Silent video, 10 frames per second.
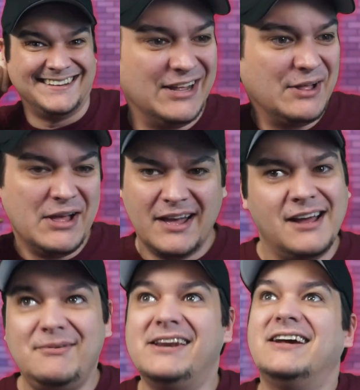I
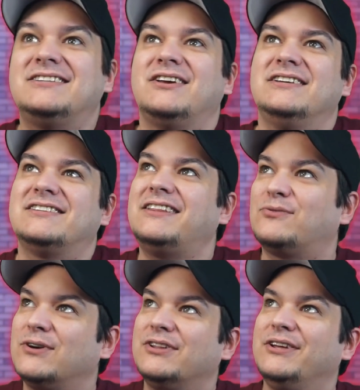mean, is
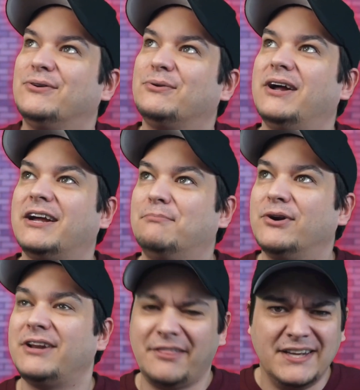that really the only way I could
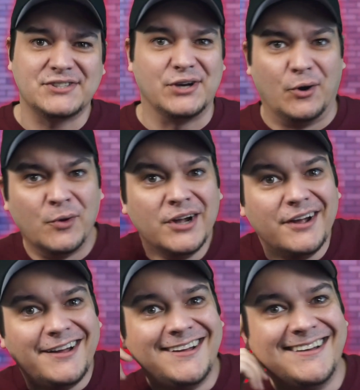put it? I think so.
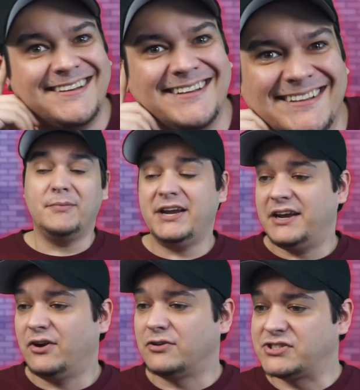For me,
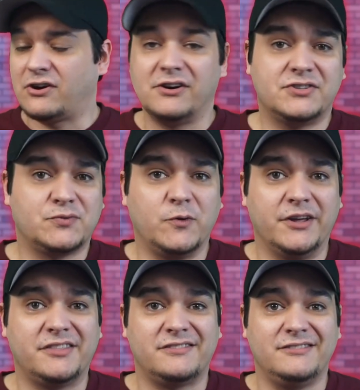it all starts
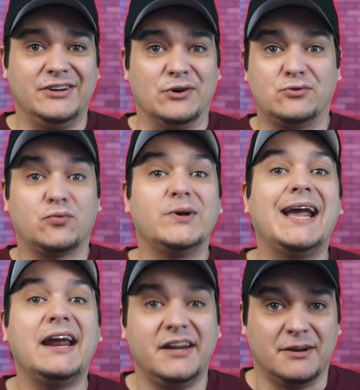with,
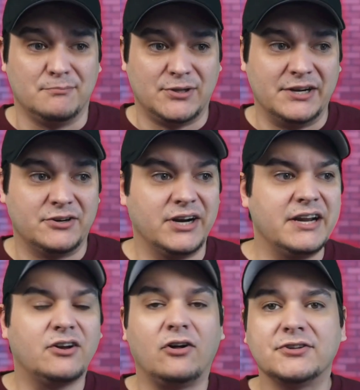creating in Blender.
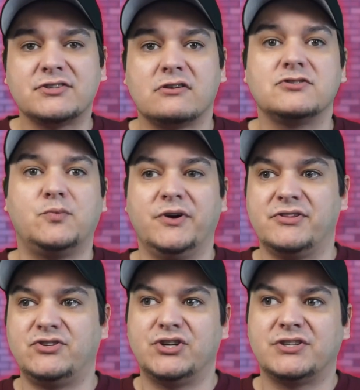It all starts
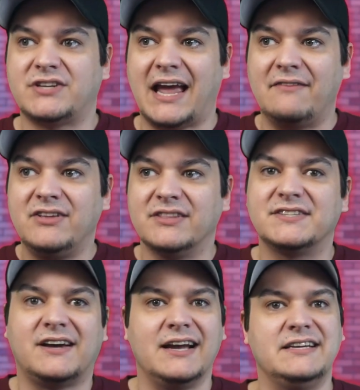with just having
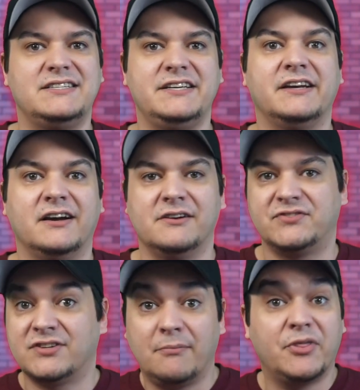this idea of
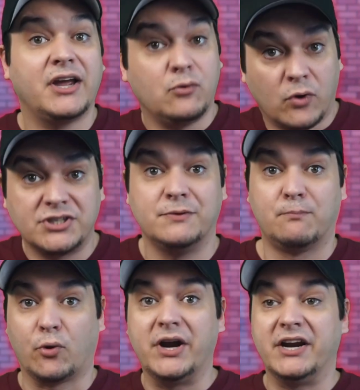something I want to
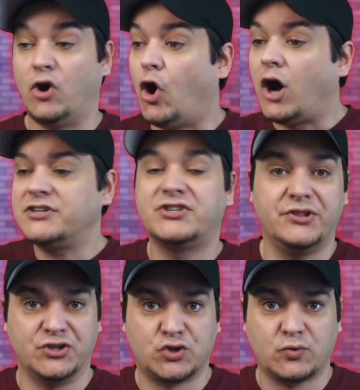bring onto
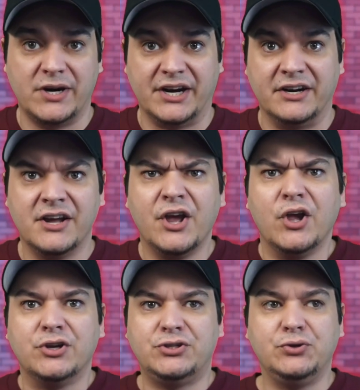the screen
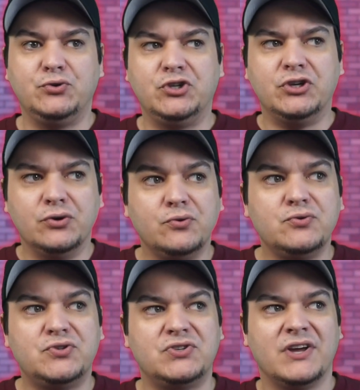to
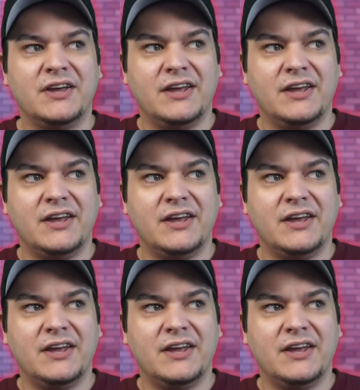use